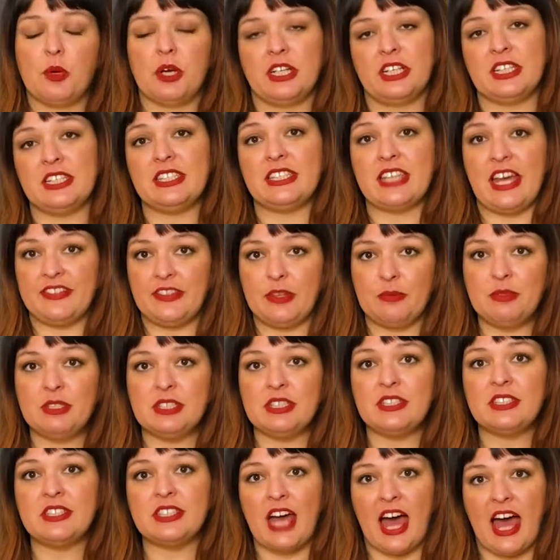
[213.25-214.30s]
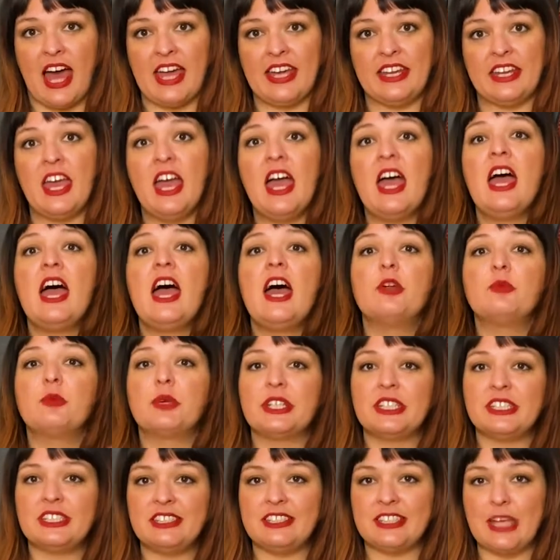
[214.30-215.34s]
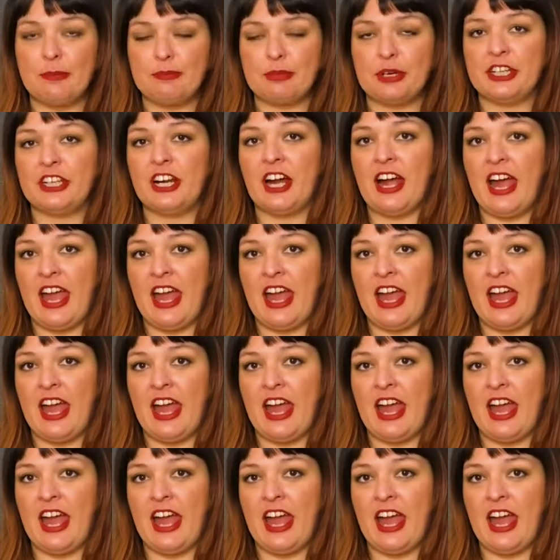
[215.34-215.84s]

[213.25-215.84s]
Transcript: gonna set them to the side, and we're gonna separate our